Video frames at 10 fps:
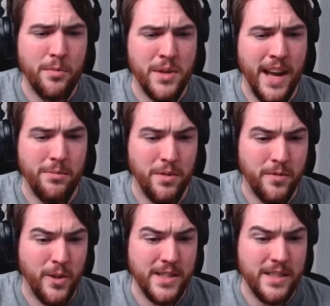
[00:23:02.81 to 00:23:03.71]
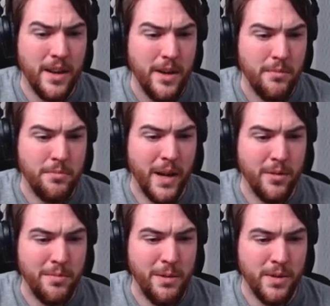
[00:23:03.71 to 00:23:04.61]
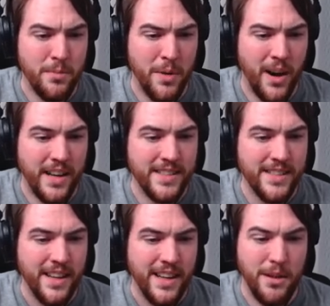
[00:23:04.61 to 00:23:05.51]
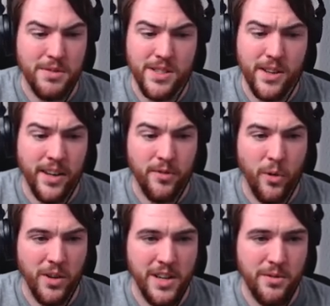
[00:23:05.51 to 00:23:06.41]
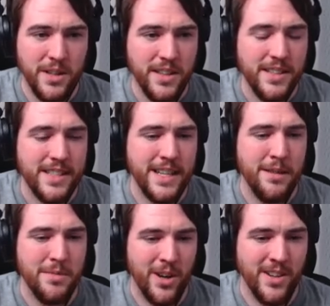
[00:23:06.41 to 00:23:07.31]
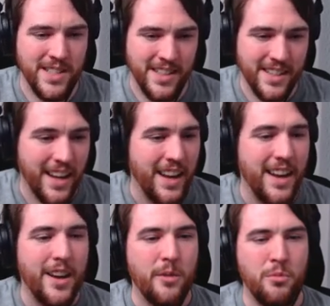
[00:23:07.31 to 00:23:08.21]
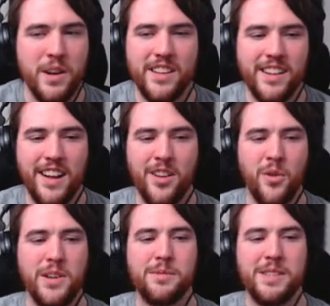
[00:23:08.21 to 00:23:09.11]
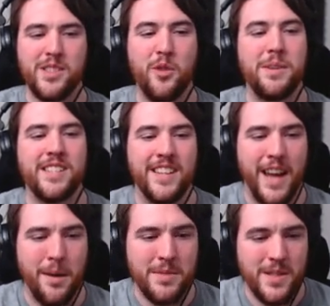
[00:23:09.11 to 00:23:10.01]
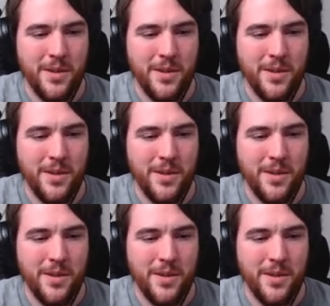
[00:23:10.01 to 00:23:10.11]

a plan, but first, better meet with the boss. He was looking for you. Seemed urgent. One thing that annoys me so much in games,